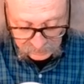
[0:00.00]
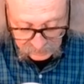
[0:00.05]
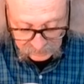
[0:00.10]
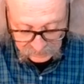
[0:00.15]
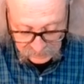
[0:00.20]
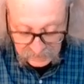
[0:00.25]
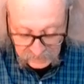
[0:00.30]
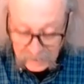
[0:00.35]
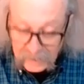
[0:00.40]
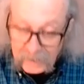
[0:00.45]

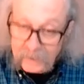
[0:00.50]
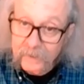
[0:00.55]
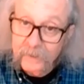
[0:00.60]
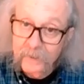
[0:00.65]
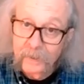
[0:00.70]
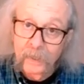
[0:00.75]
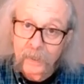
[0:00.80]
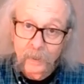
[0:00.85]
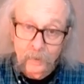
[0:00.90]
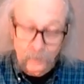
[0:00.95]
and
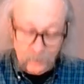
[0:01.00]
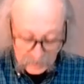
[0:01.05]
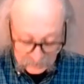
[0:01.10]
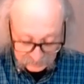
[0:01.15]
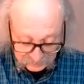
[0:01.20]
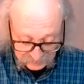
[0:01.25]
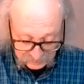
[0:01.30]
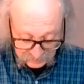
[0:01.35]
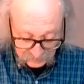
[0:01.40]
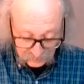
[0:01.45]
right
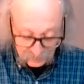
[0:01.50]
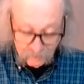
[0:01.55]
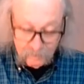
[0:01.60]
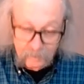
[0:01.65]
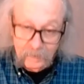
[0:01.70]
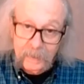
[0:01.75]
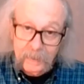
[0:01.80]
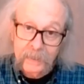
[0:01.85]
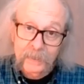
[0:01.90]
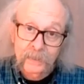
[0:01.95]
there
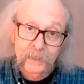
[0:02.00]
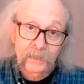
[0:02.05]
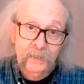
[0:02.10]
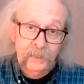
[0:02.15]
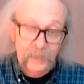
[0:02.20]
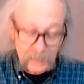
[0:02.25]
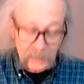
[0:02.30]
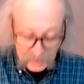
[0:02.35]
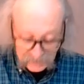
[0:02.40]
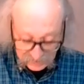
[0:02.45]
is a
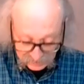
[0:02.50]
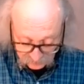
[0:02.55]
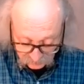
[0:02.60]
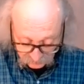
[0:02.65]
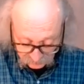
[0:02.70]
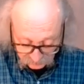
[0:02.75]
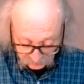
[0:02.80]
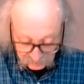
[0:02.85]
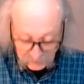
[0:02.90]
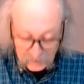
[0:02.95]
C
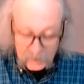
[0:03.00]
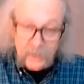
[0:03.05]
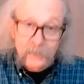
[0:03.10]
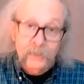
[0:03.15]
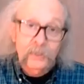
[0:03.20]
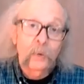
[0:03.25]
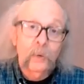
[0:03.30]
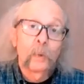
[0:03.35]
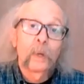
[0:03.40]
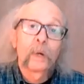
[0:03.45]
natural.
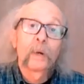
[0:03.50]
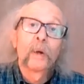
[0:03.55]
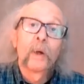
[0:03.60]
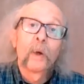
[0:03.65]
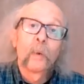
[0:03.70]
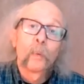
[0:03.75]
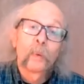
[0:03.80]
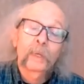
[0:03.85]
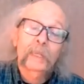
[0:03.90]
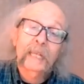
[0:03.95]
So
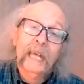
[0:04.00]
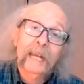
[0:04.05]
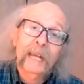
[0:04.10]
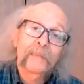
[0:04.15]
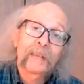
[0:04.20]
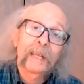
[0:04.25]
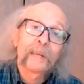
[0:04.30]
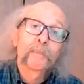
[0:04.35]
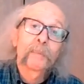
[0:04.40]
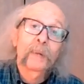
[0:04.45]
we're kind of
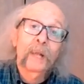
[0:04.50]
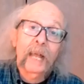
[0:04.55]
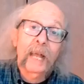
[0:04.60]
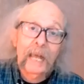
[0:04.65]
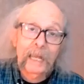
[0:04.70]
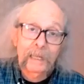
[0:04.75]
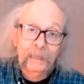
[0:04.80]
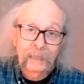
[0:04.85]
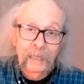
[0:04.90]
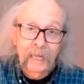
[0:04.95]

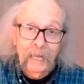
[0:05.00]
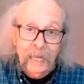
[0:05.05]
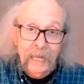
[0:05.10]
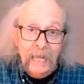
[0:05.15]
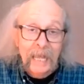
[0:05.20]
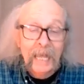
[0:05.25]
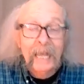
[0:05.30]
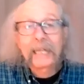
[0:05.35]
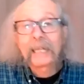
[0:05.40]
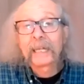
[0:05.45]
implying
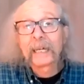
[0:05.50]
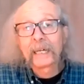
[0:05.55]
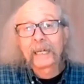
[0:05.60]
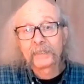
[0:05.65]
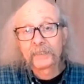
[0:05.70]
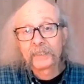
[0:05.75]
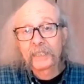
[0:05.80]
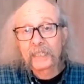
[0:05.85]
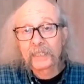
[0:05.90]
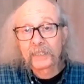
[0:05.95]
a
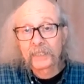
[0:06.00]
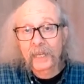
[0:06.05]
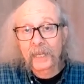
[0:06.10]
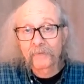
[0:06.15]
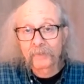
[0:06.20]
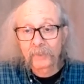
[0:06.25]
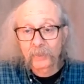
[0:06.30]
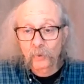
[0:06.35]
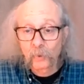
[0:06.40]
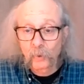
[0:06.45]

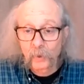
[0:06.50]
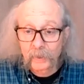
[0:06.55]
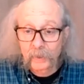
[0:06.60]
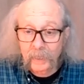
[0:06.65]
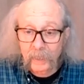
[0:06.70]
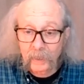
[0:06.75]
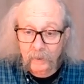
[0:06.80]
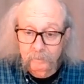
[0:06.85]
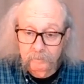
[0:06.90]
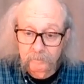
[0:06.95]
D7 chord there.